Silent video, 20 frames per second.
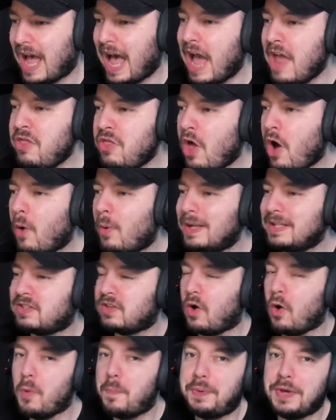I know it's
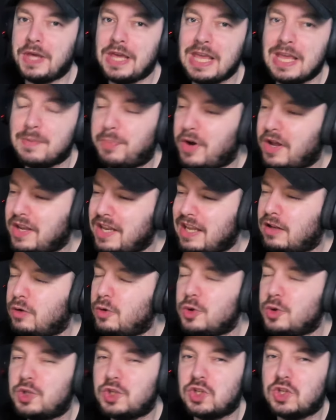OP, but it
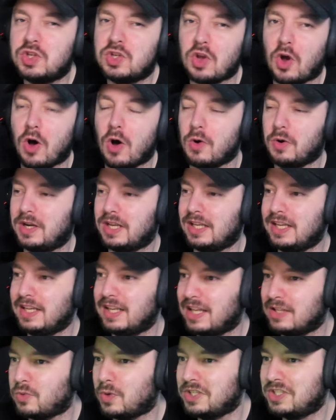looks so clean.
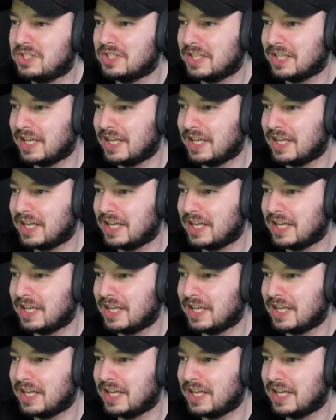Let's watch it